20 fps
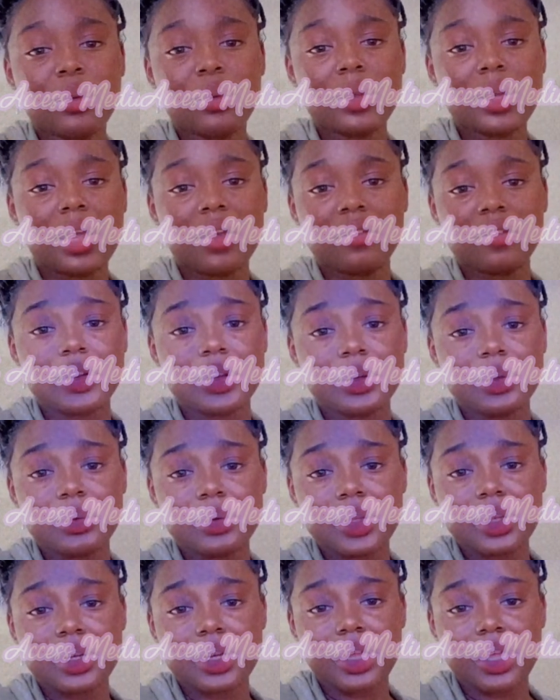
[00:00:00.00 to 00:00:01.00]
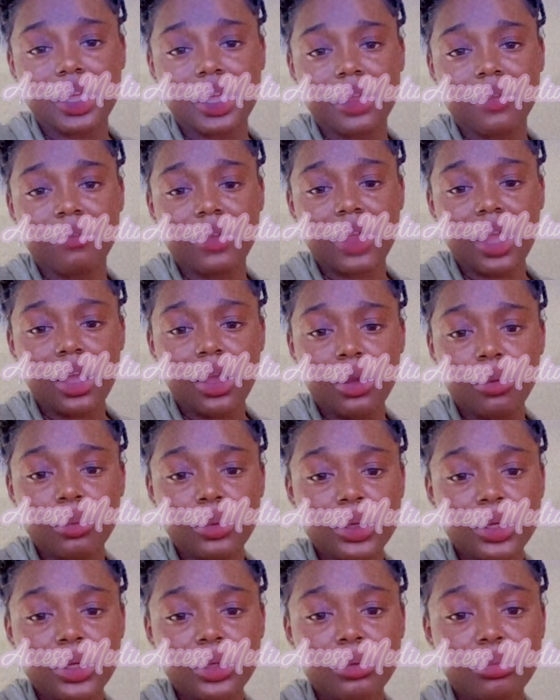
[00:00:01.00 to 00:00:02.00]
We not finna do none of that. If y'all
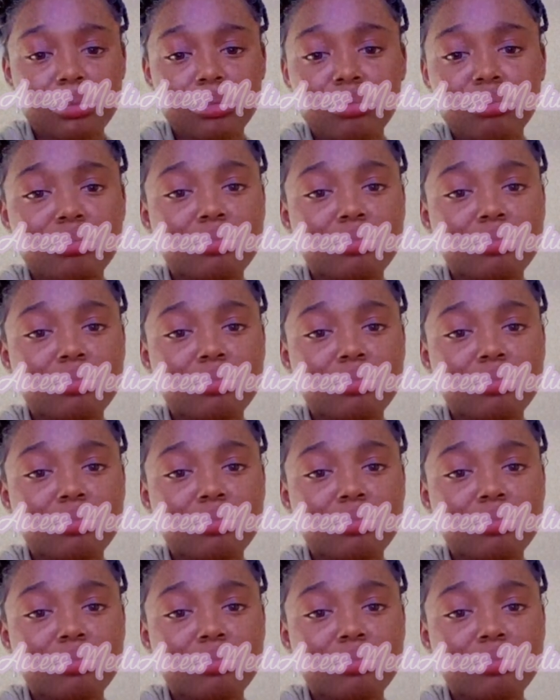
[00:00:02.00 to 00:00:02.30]
want to